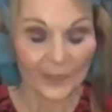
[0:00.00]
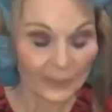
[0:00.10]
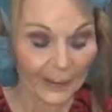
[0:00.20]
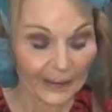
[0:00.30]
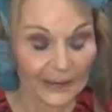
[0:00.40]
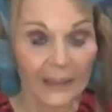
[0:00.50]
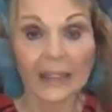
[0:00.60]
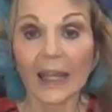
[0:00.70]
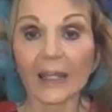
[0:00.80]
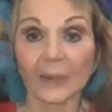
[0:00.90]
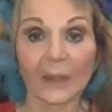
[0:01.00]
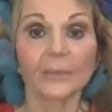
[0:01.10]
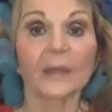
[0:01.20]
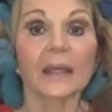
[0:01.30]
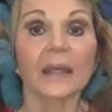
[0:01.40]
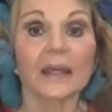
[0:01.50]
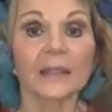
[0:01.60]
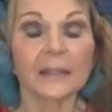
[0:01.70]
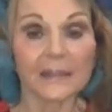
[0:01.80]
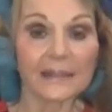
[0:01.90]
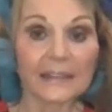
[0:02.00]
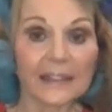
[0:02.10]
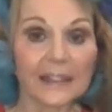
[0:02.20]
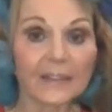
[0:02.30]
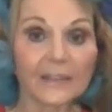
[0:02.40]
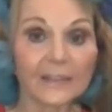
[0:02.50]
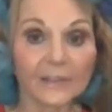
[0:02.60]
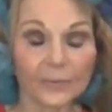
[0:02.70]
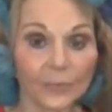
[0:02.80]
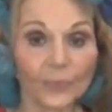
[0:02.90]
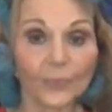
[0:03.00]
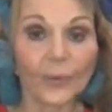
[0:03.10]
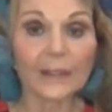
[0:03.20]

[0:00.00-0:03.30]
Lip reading: But anyway, here's one